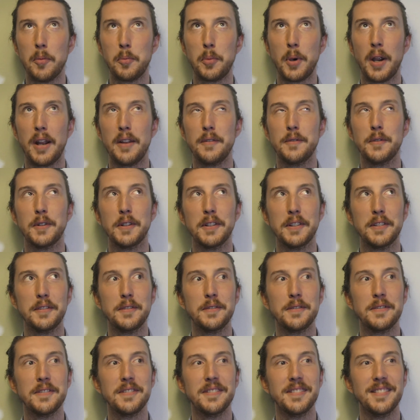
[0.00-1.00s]
Prideful
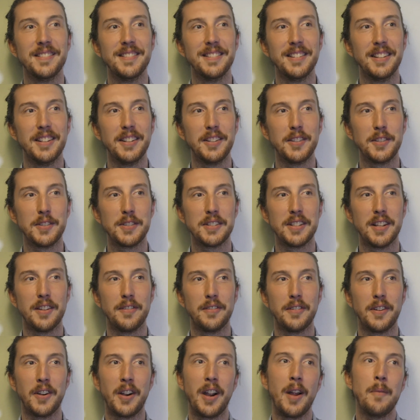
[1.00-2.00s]
of... your
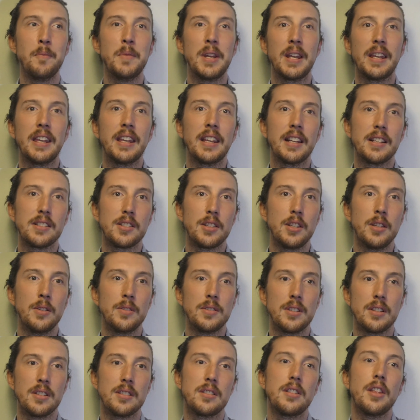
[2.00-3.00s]
stuff, or I'm making
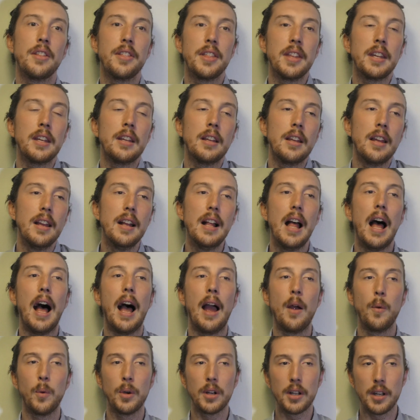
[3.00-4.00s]
excuses. The thing,
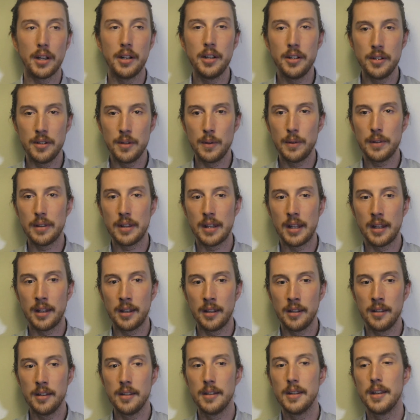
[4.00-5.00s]
I work on a new
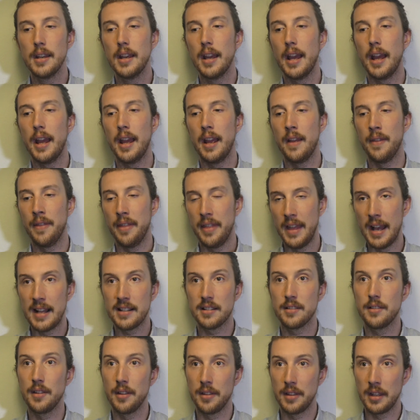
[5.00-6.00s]
thing, and
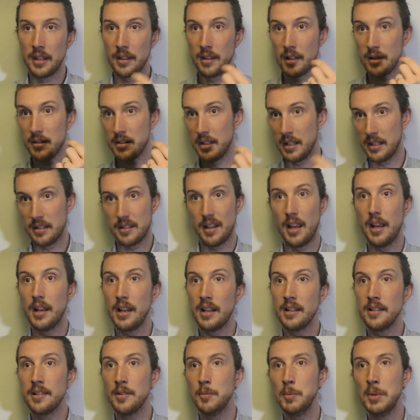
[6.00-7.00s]
that's the thing that's
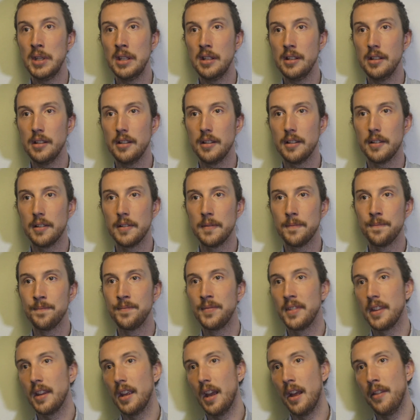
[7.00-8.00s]
exciting to me.
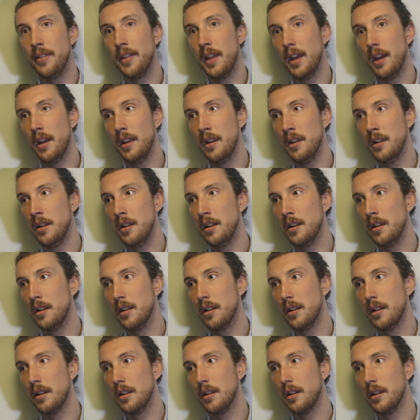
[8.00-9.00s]
Mm-hmm. And
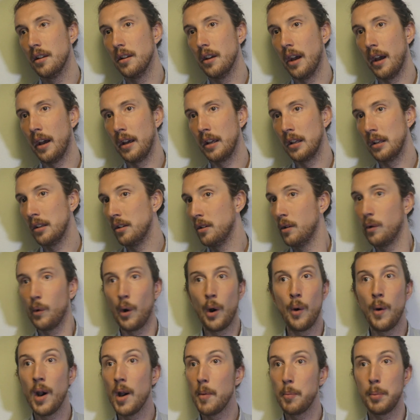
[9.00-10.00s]
then I
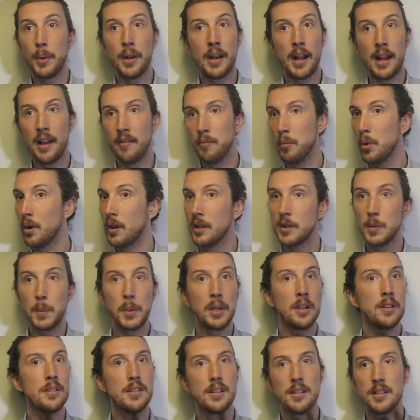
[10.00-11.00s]
grow up, and I have more
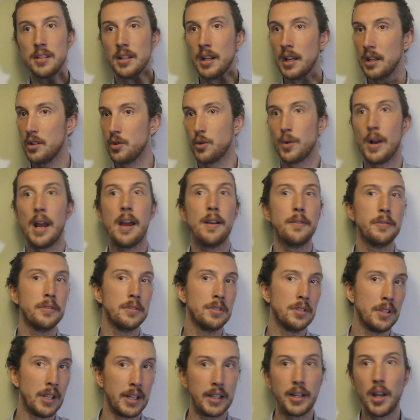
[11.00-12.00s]
experiences, and I
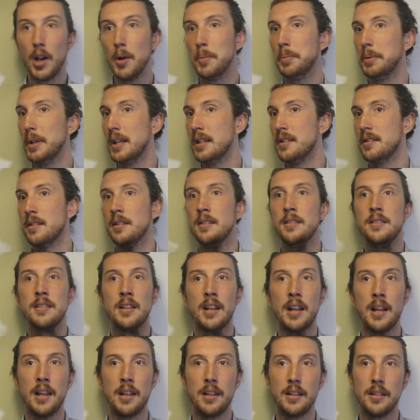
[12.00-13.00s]
travel, and I go places,
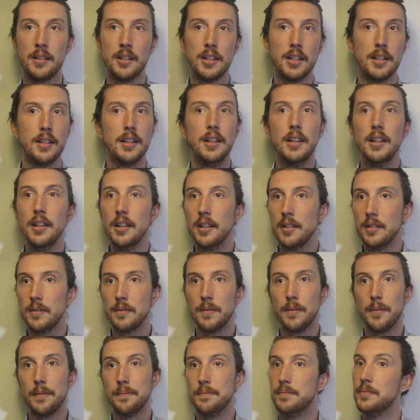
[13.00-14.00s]
and I
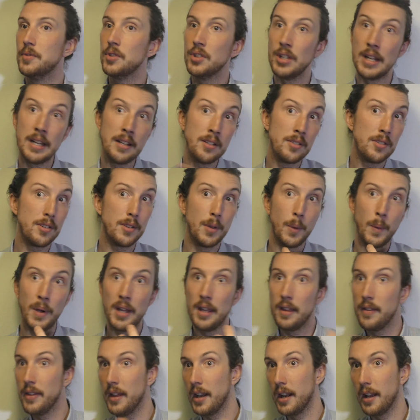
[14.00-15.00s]
change the
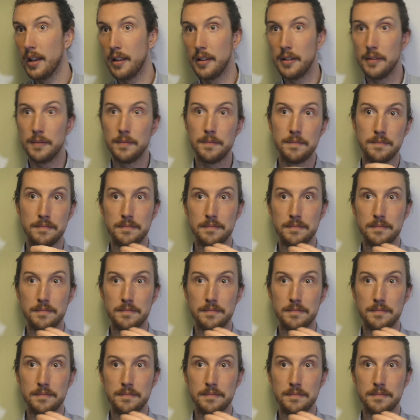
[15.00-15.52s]
way that I